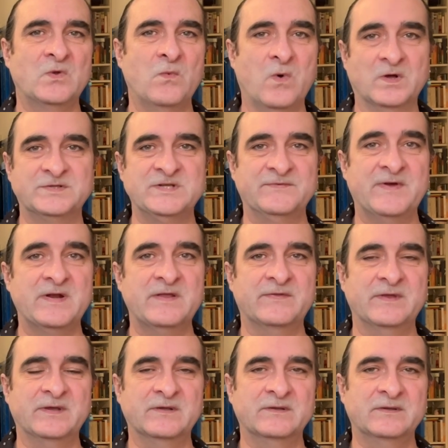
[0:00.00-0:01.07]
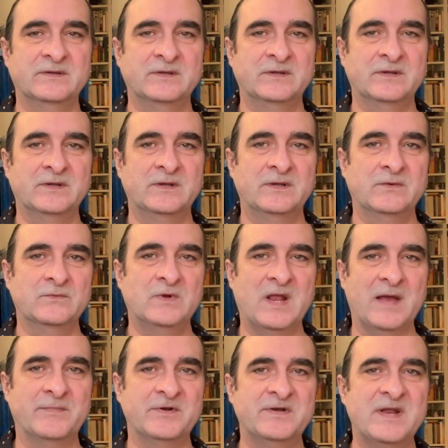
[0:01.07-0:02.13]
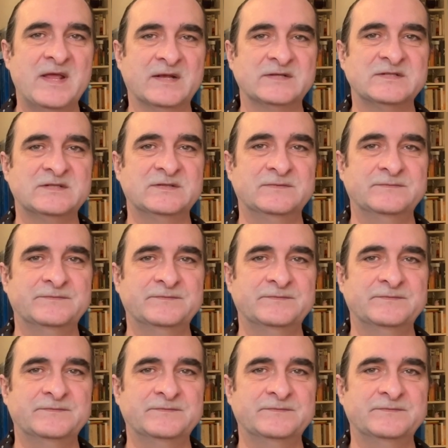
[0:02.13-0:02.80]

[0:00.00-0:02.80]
What, if anything, will happen next.